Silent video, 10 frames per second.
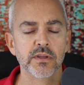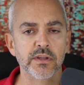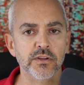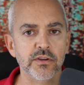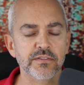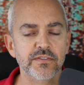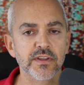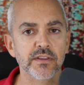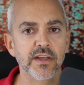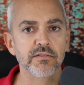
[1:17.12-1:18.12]
And you can
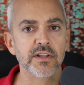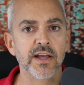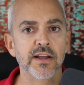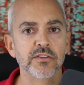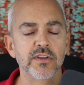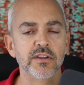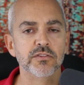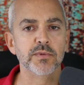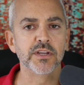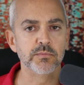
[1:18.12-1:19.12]
feel that
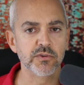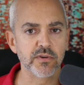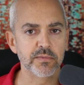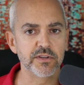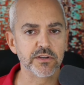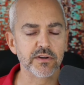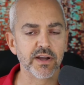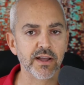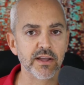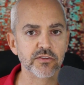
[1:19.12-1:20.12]
relaxation begin to move up into your
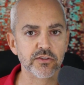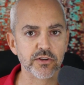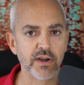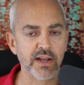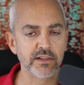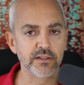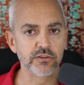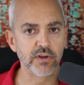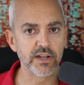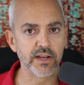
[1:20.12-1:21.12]
eyes and your
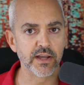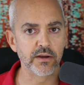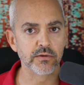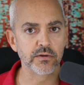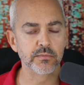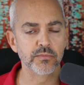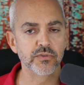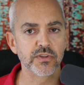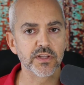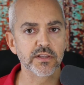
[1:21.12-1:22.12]
eyelids right now,
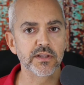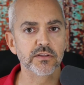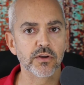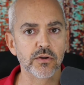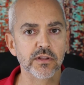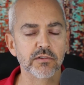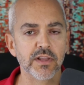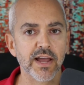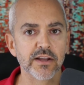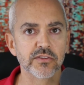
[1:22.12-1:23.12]
completely and totally
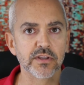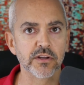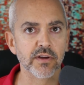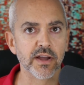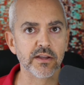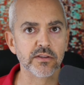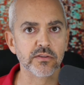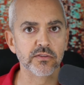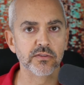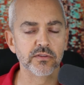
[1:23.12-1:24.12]
relaxing your
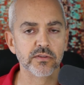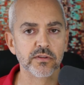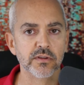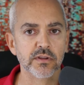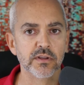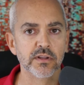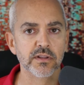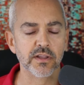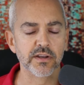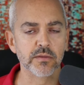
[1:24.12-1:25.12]
eyes,
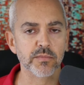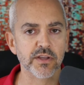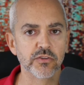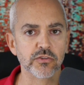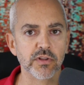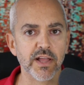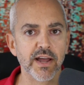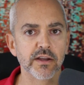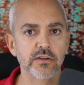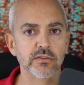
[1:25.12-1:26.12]
letting the muscles
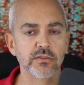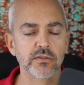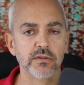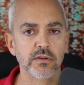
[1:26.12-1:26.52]
relax.